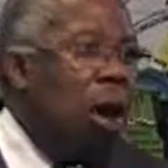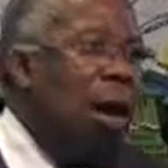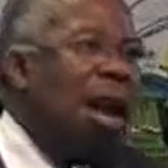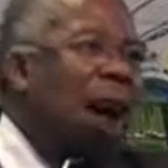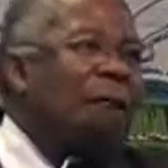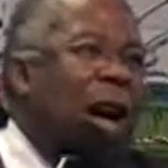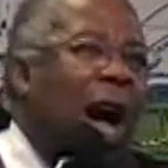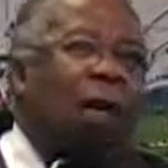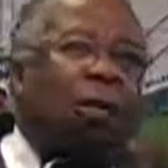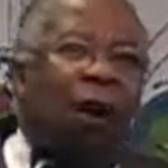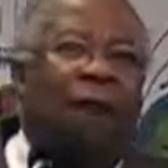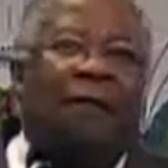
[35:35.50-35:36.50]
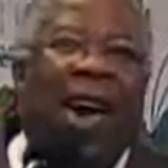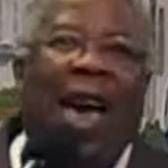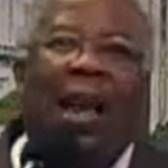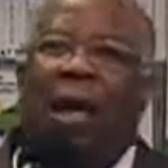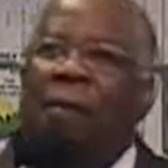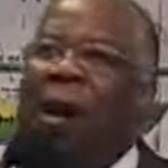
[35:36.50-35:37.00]
You will never go through a
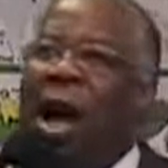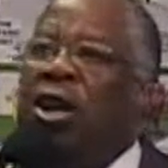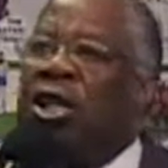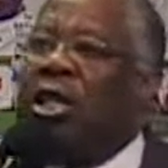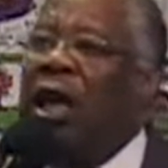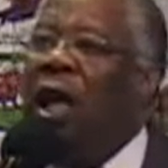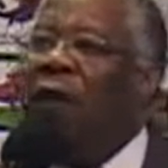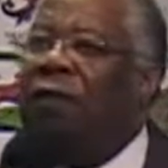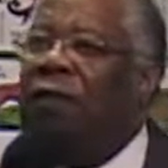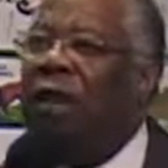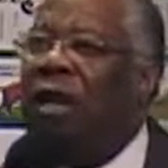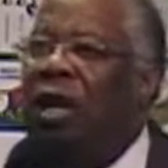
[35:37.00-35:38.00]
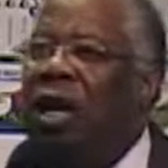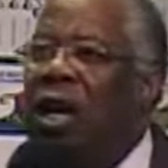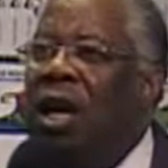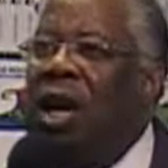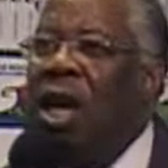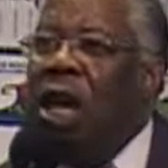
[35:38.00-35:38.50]
valley by yourself. Right.
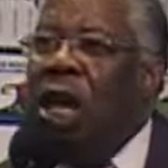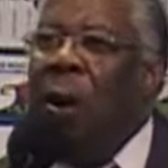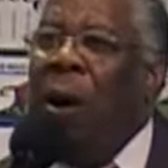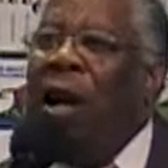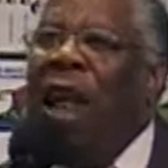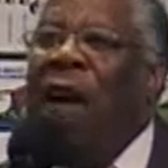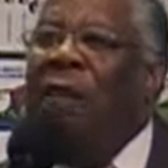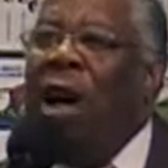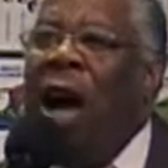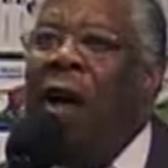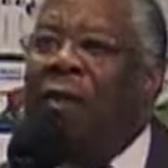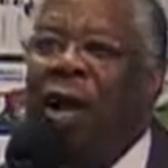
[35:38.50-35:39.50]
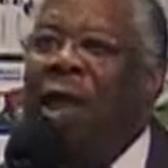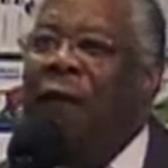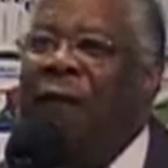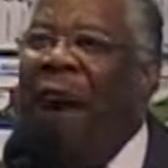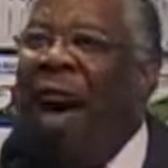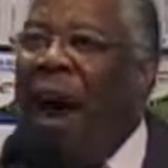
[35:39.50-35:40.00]
Right. You will never go through
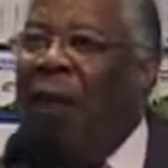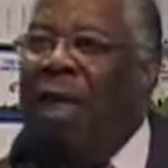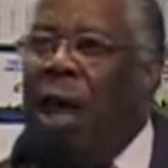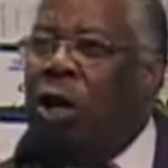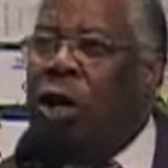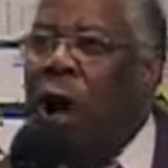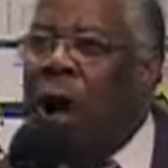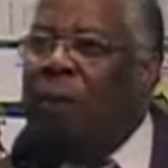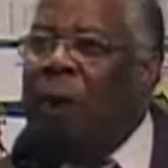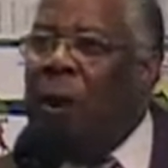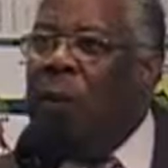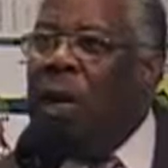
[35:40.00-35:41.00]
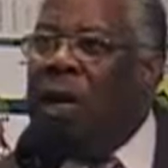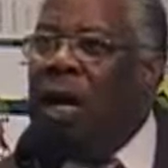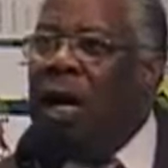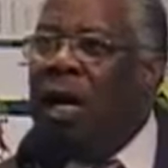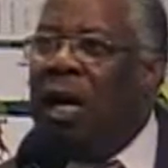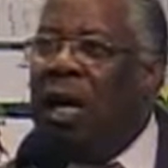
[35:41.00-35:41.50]
the fire without God being with you.
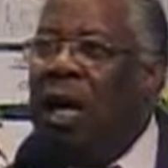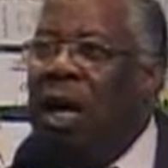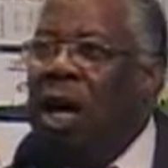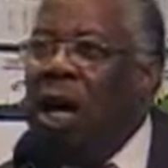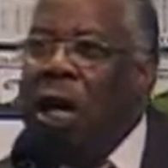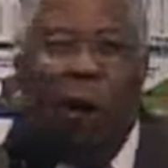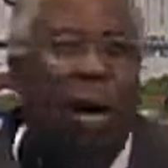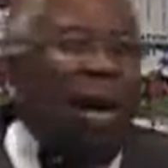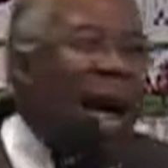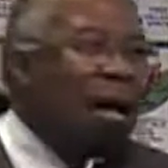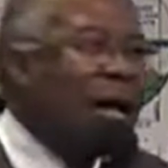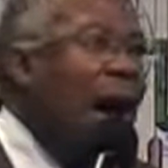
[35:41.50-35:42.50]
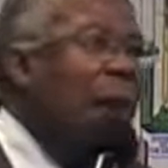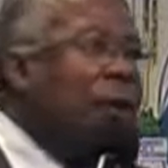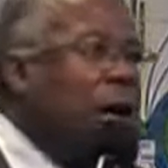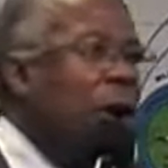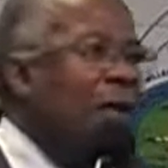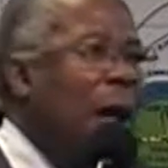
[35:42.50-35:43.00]
Amen. You will not
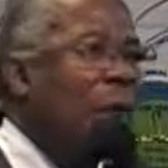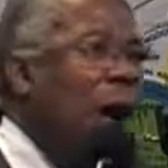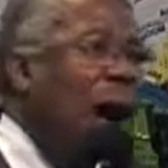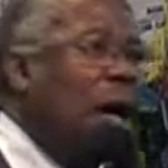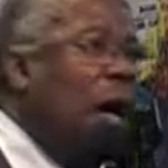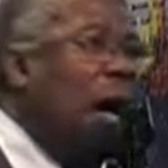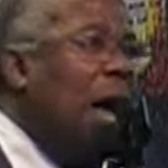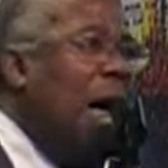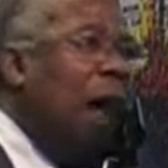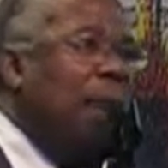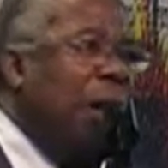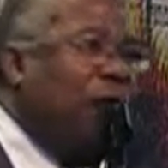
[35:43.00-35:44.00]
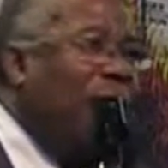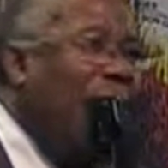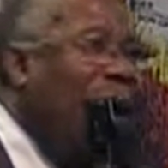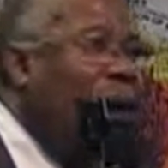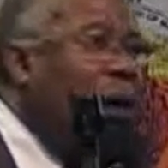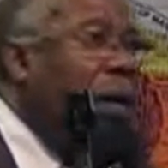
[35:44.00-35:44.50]
come through that water and be
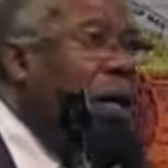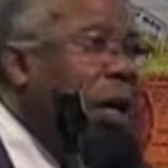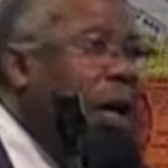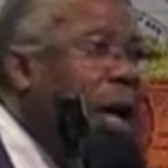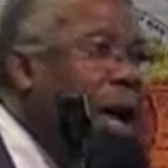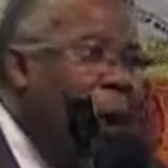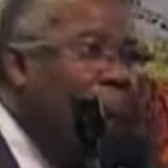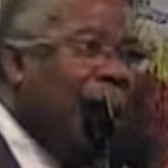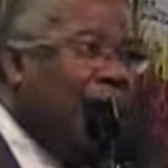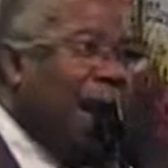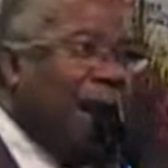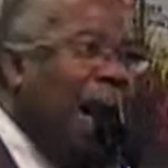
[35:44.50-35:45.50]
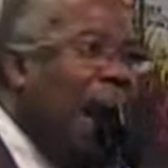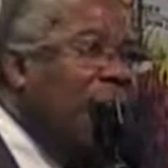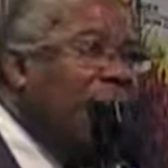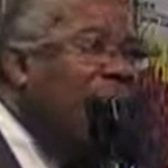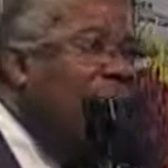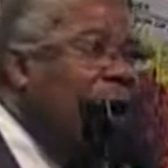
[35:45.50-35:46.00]
drowned. Right. Because
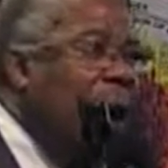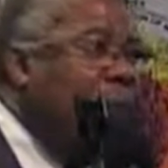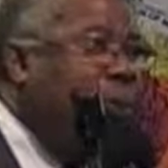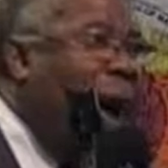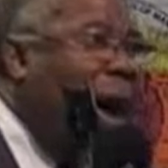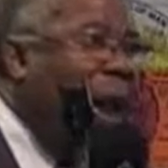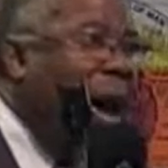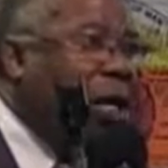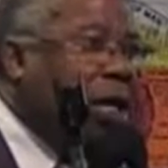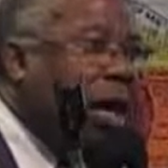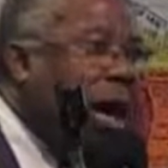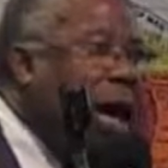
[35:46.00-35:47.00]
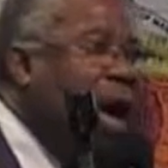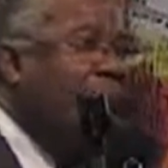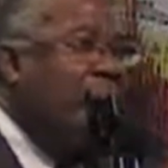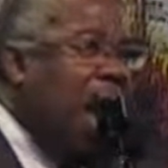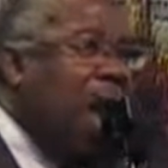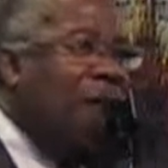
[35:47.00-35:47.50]
God gave you a promise. Right.
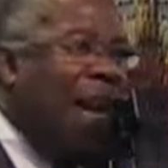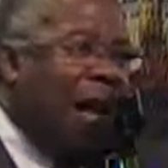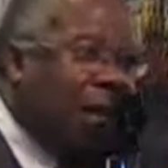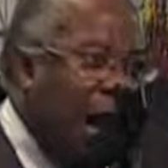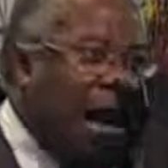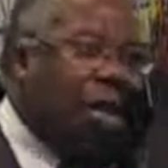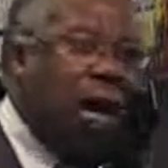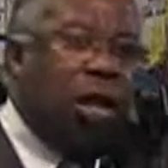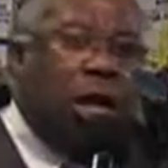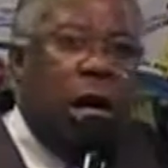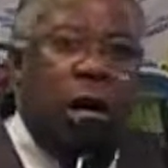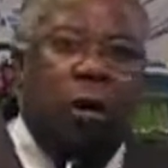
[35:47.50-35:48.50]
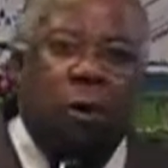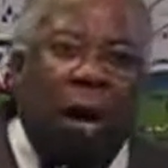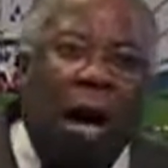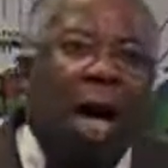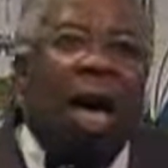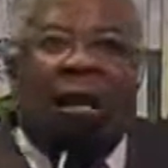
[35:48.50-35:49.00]
He that toucheth you,
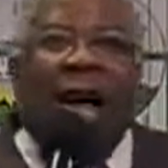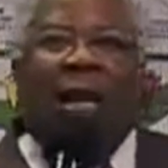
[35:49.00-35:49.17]
yeah.